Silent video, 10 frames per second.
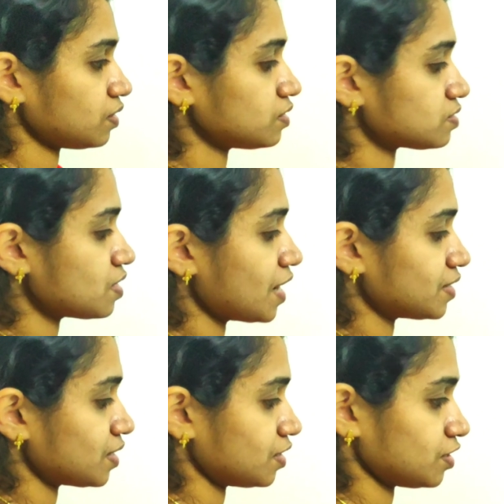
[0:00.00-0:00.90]
is
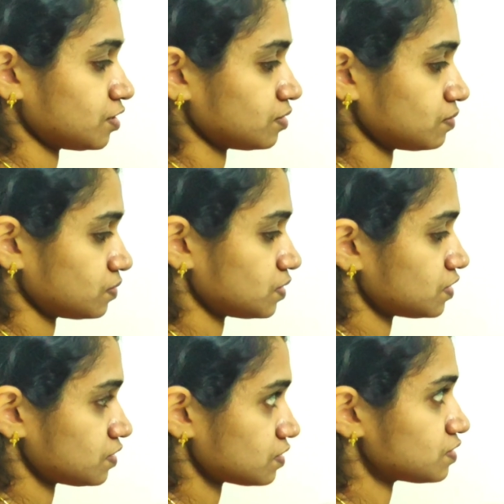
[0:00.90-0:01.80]
the
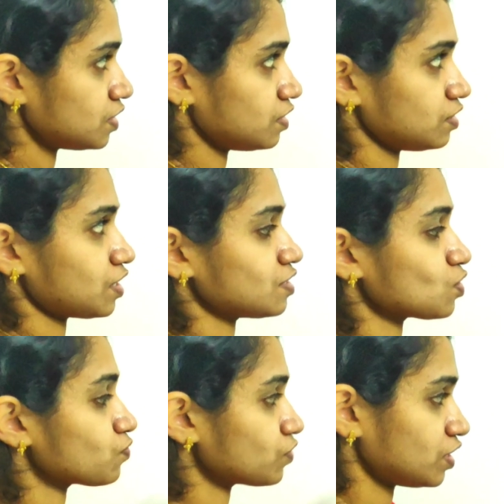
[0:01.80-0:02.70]
seen in case
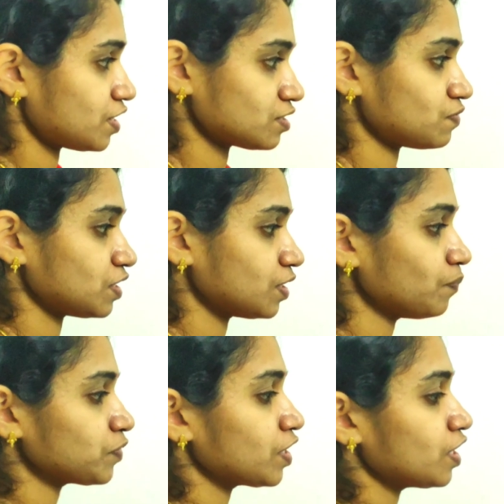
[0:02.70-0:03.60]
of index
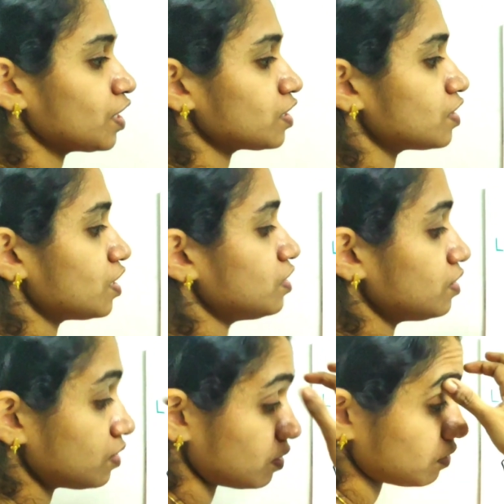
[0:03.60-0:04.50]
finger.
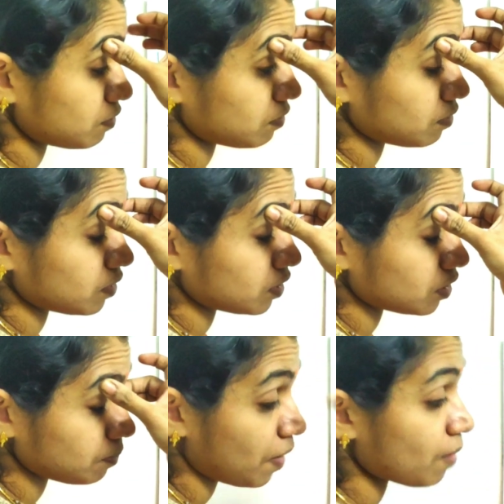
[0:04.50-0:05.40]
Then
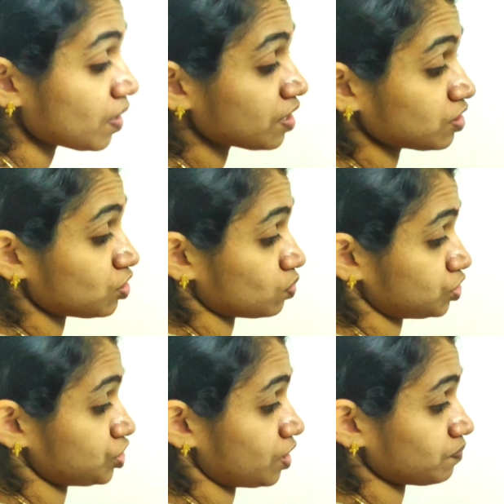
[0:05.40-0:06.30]
the palmar
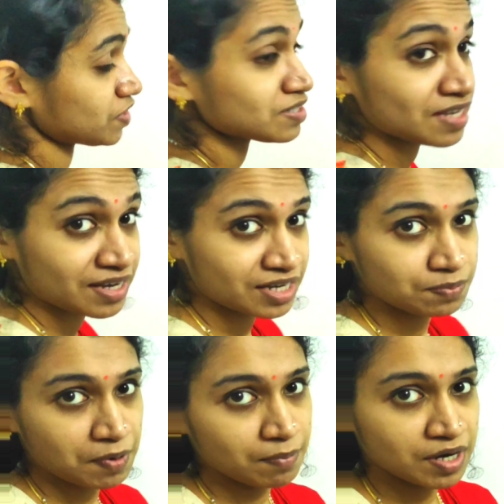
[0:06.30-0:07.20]
interosseous, the
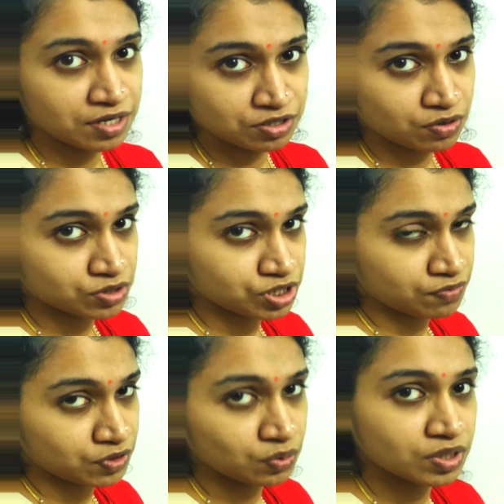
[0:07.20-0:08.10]
second palmar
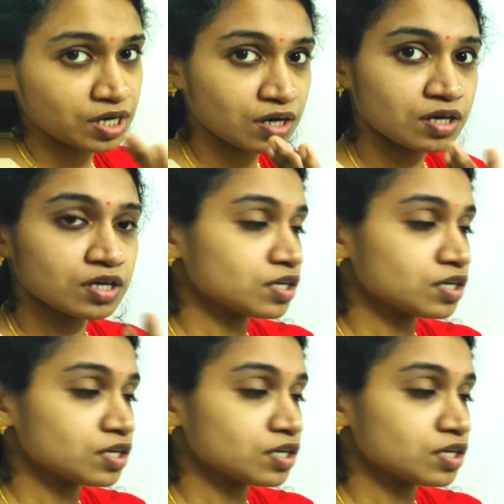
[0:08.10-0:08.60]
interosseous. We know there are